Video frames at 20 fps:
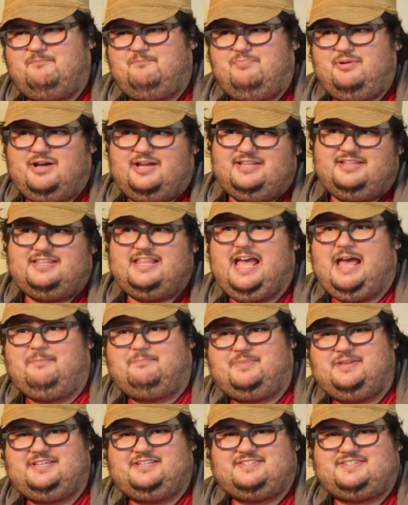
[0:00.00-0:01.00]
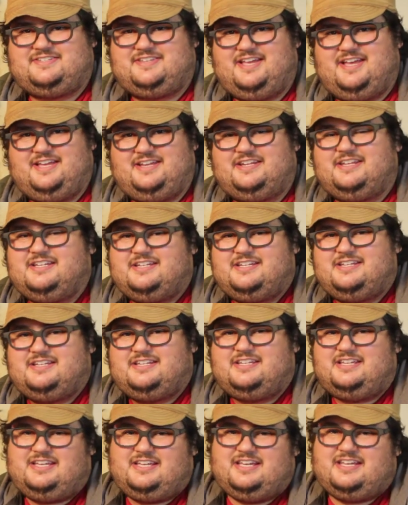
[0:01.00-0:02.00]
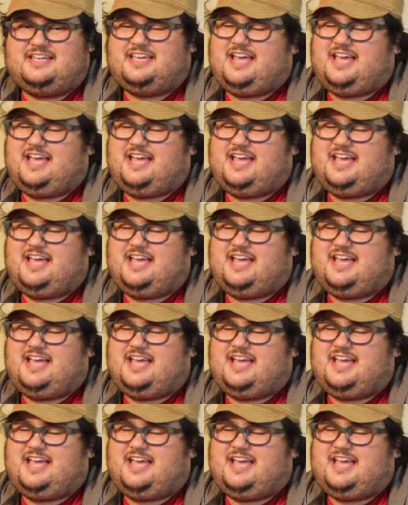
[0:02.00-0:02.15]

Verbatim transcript: But that being said, a